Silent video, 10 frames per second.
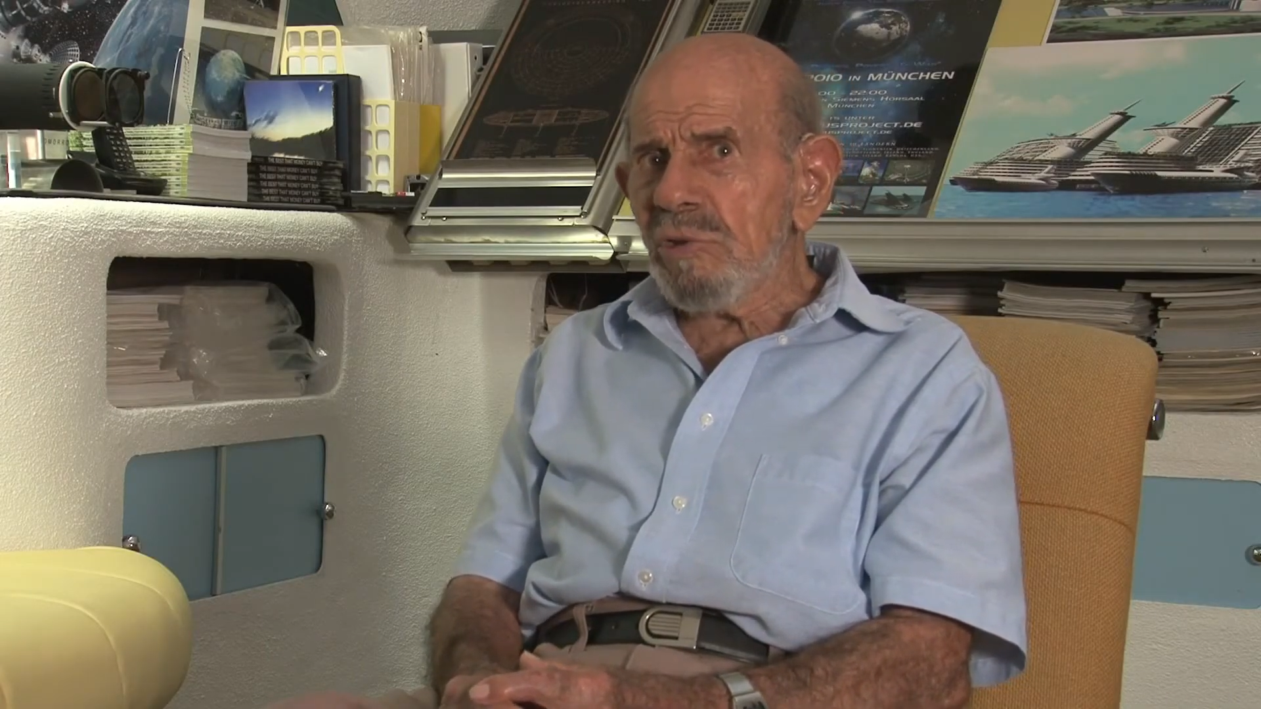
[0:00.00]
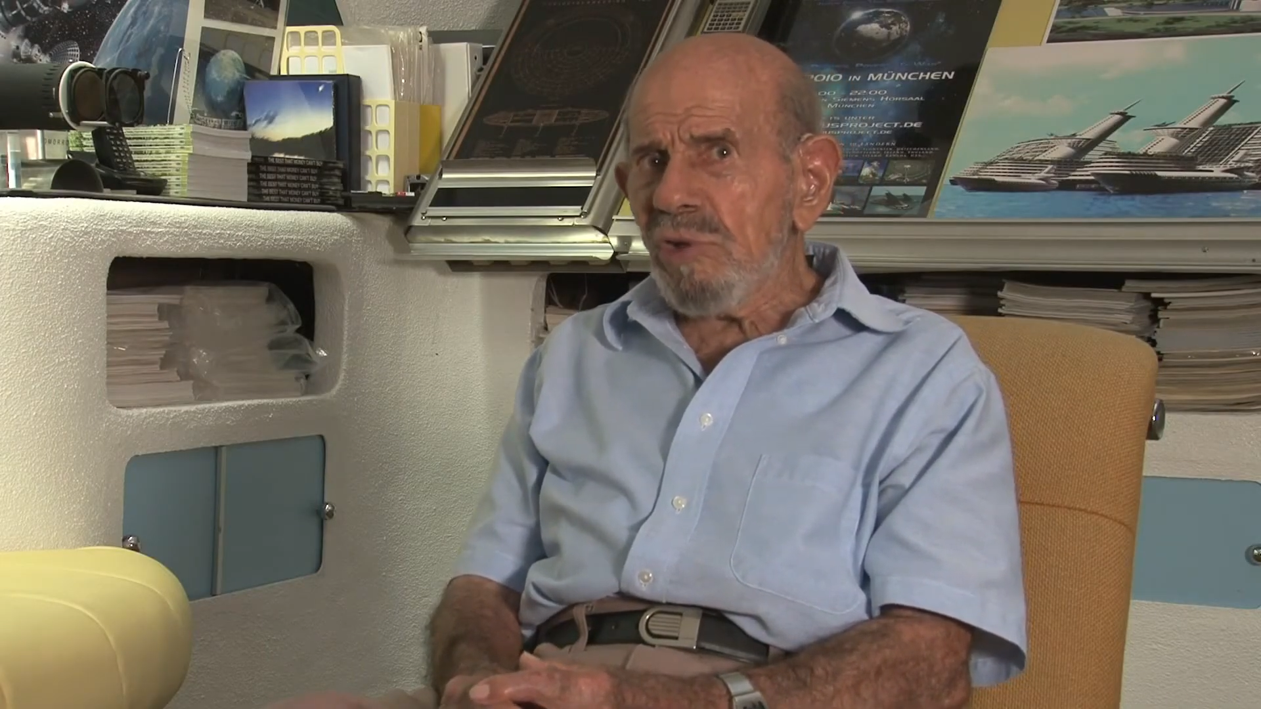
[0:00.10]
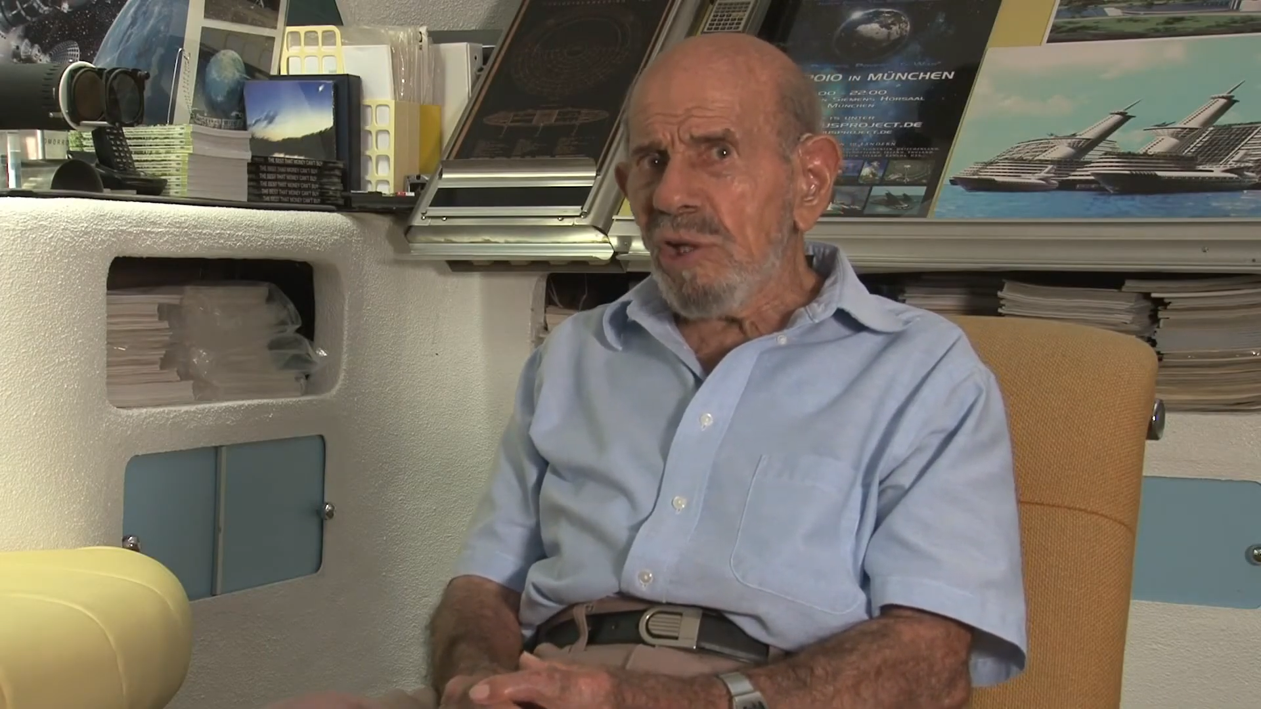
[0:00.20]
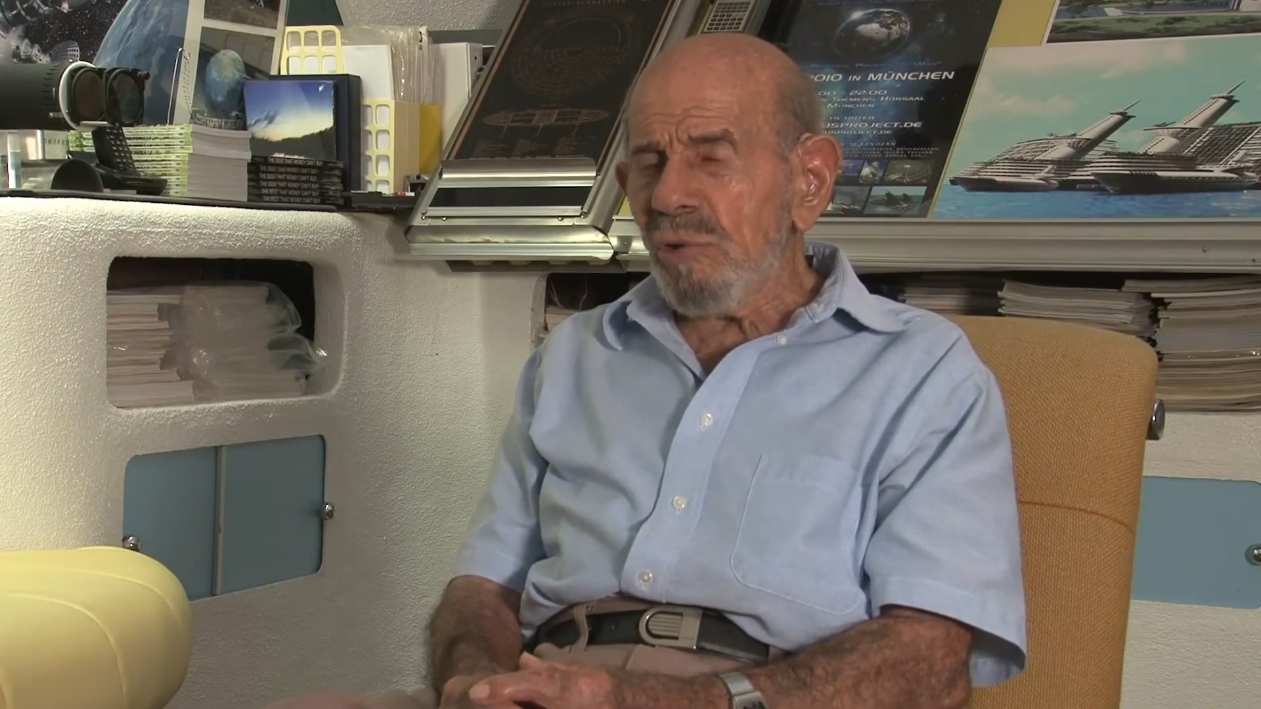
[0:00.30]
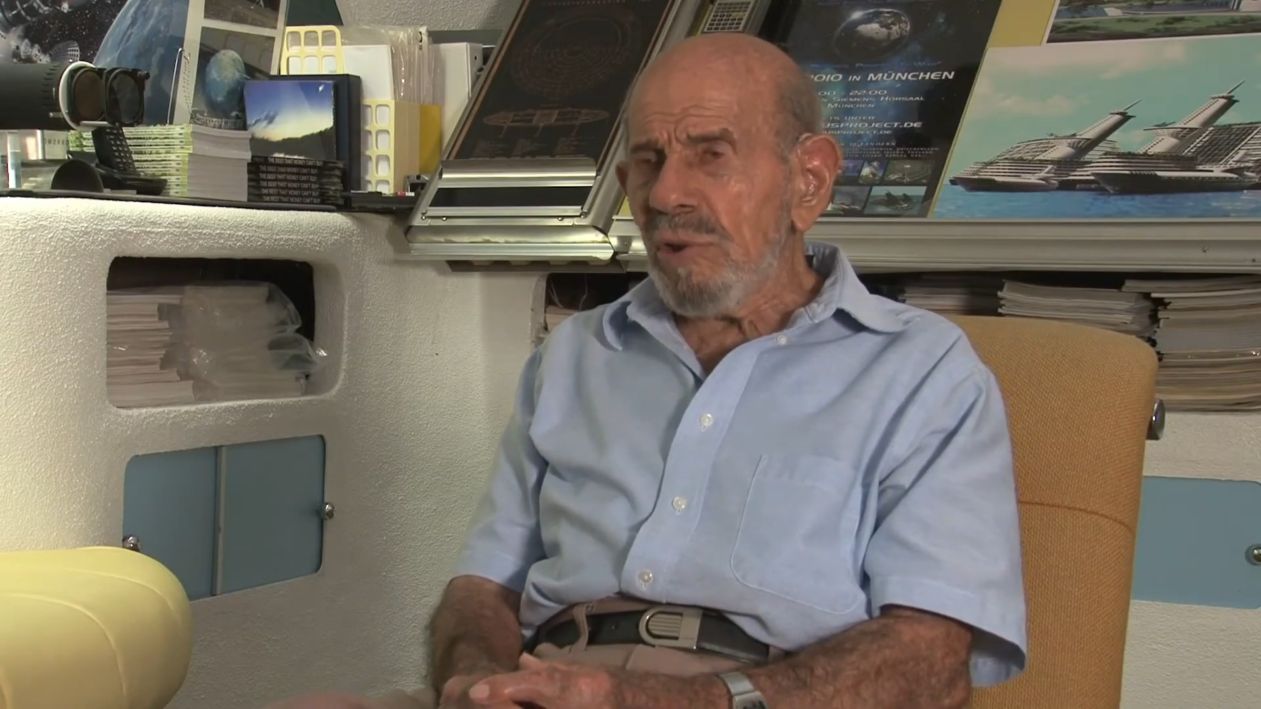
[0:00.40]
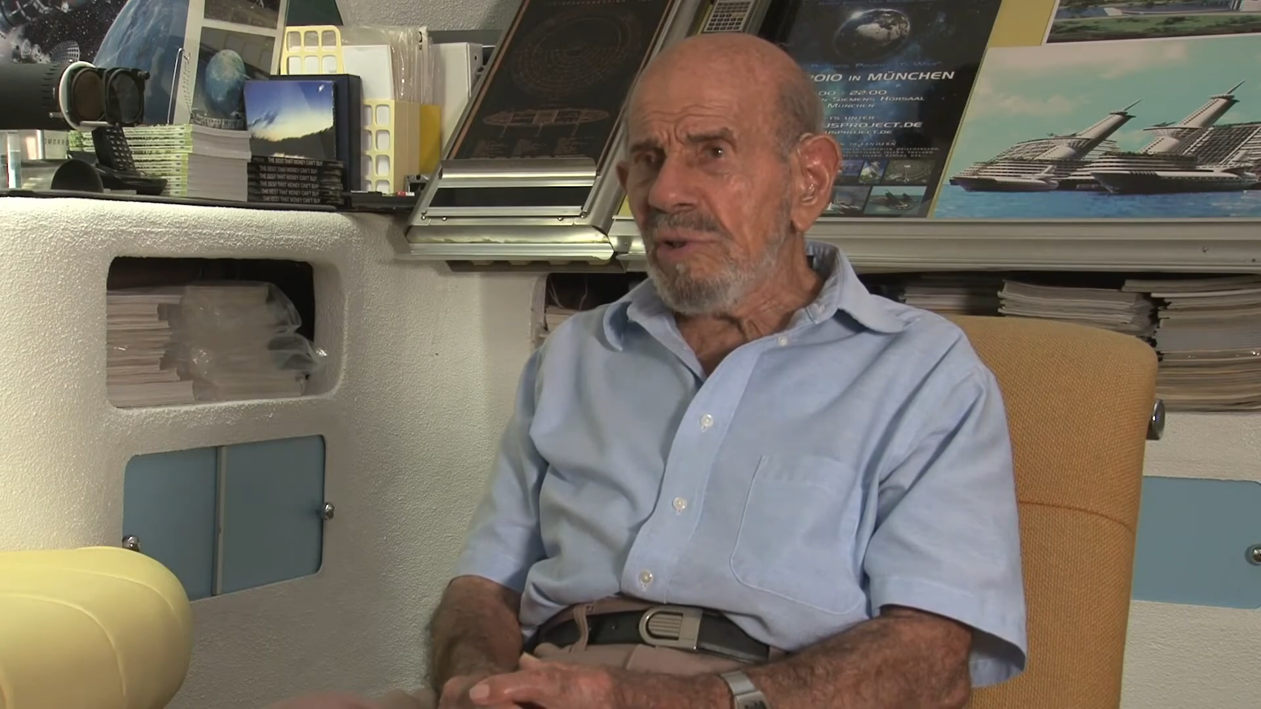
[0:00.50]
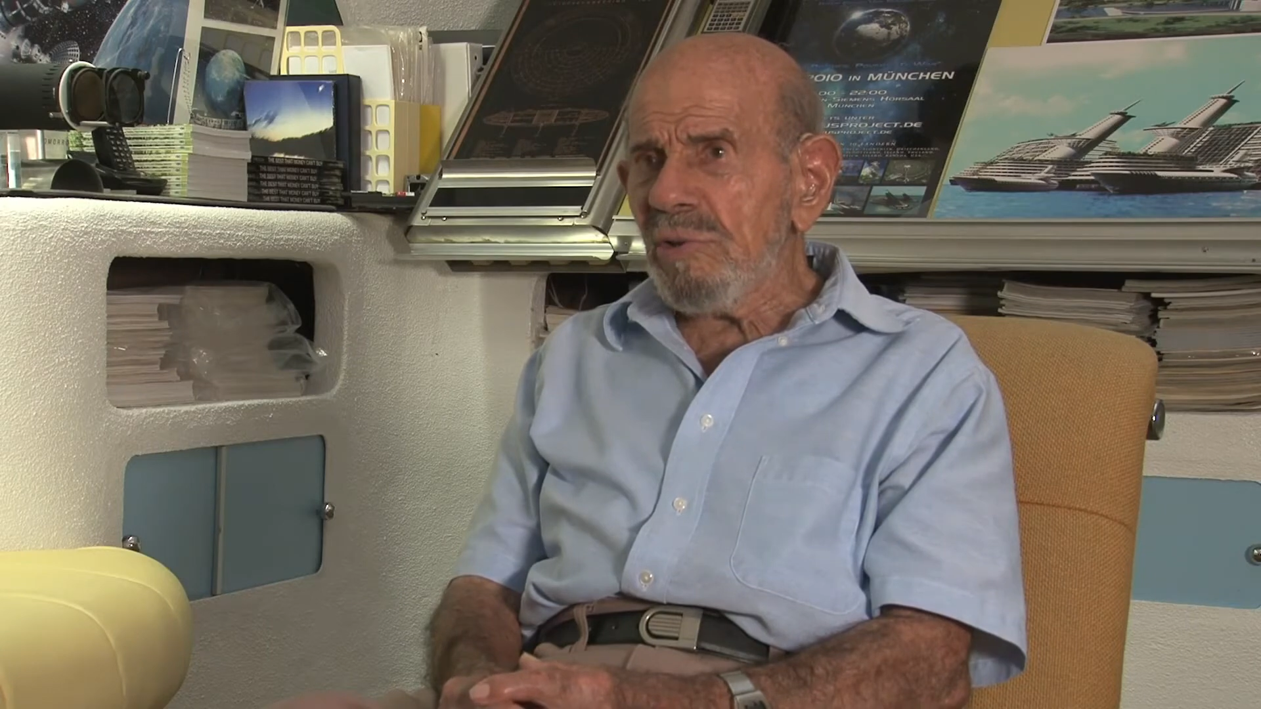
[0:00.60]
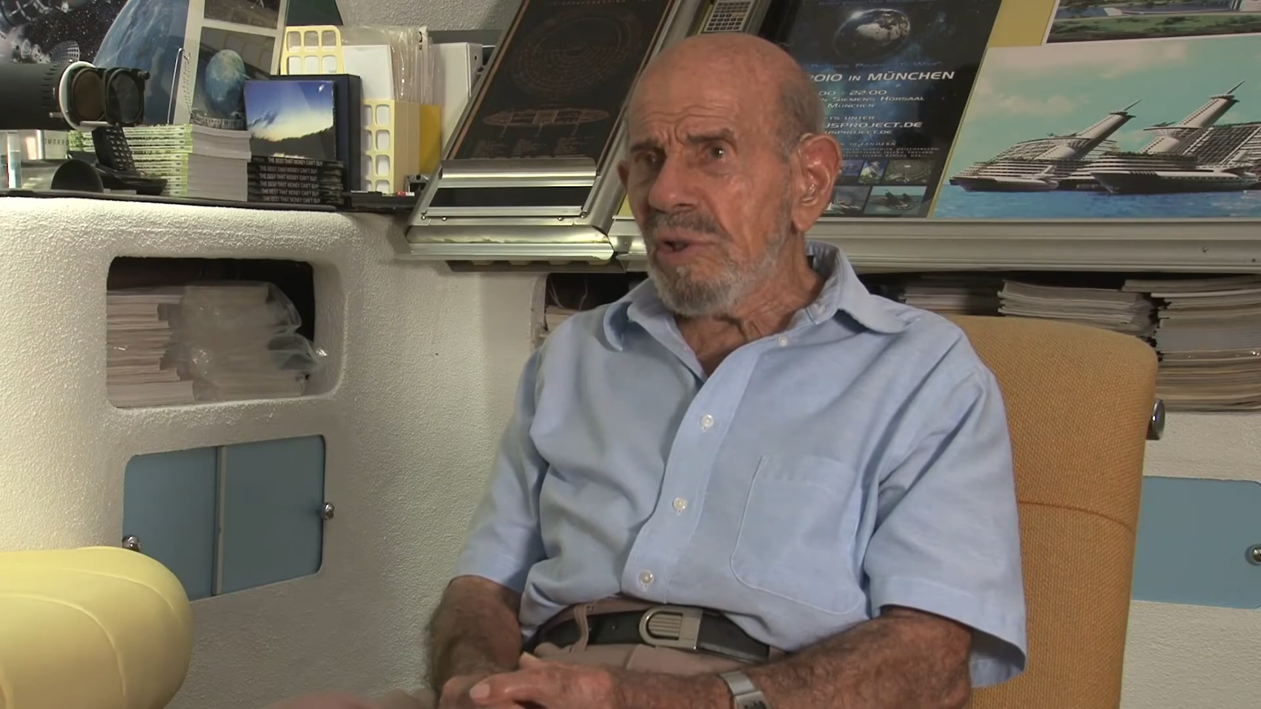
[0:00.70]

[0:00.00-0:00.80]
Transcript: a generalist